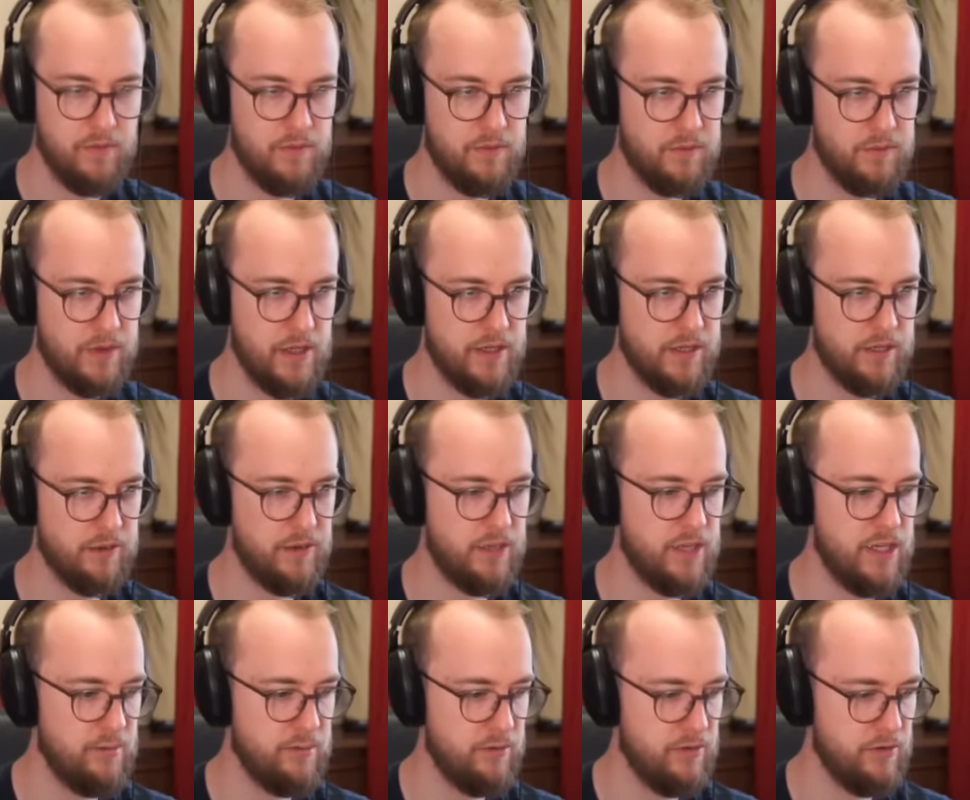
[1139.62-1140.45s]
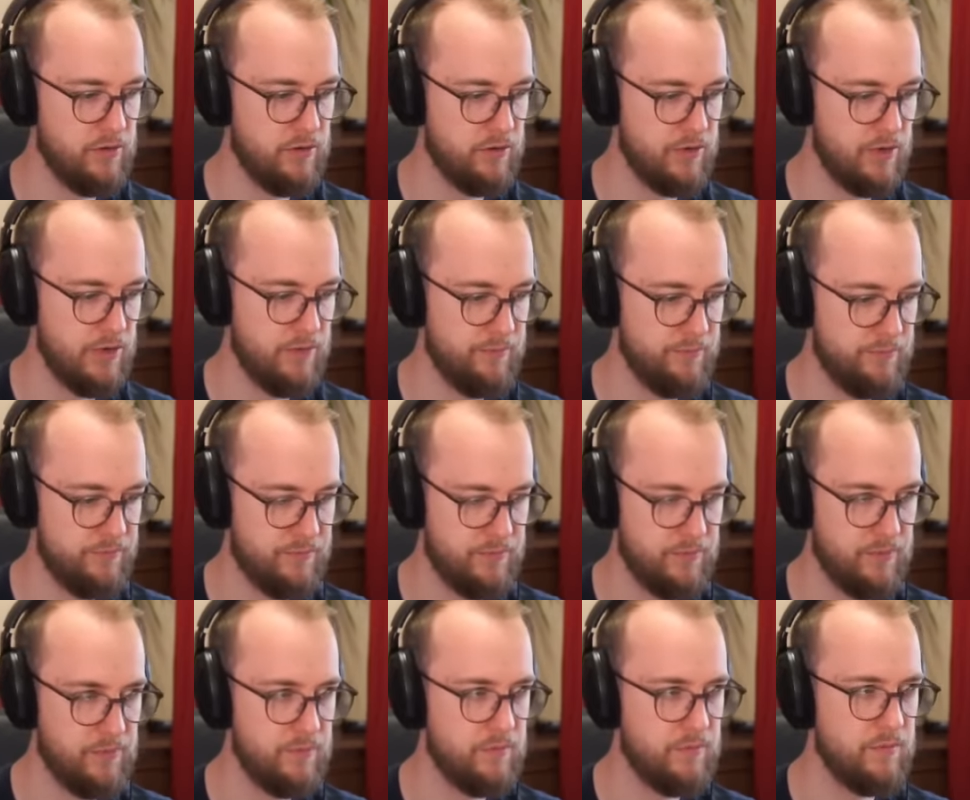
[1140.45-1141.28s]
Can you hear the keyboard? Okay.
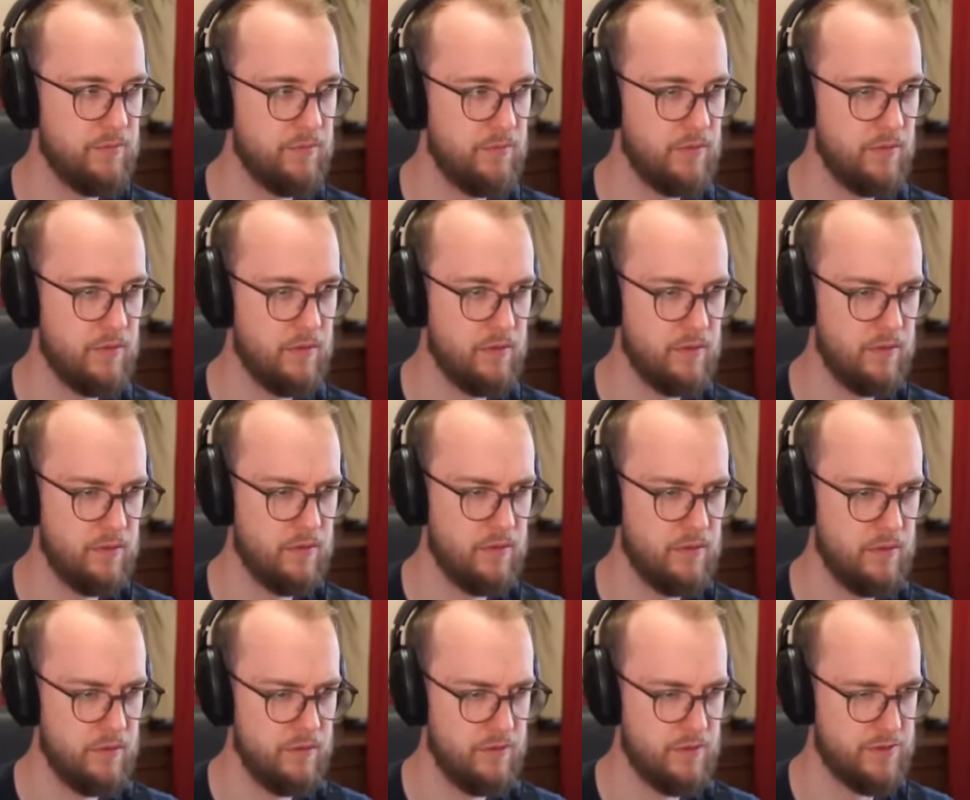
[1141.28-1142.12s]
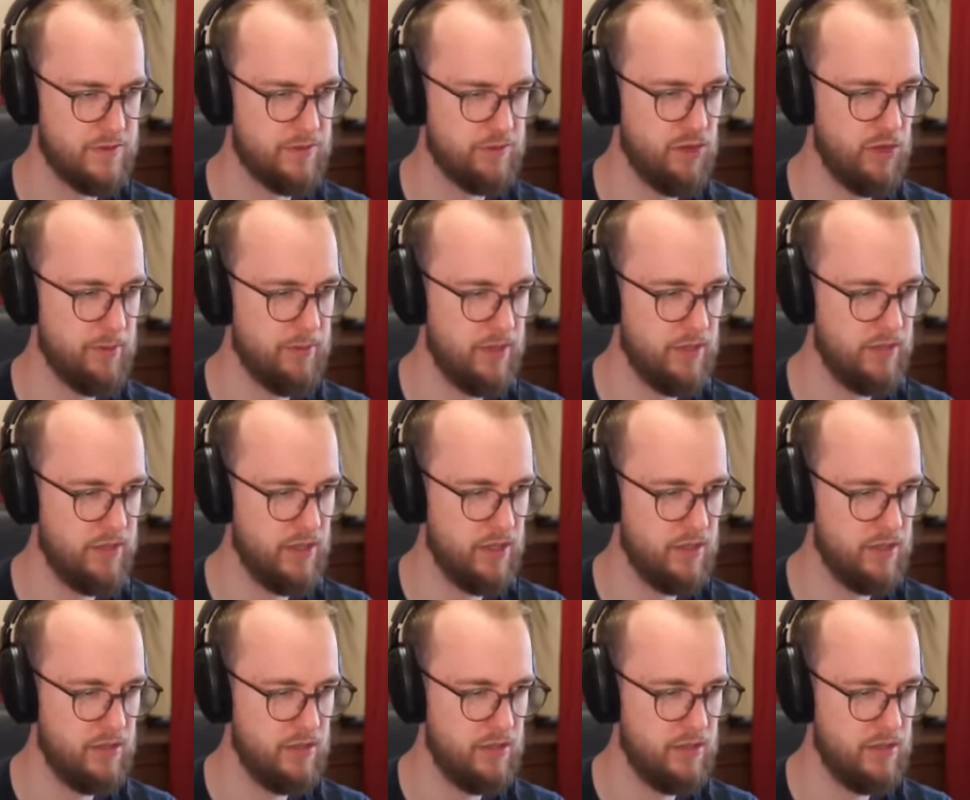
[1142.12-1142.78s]
Does he drop anything?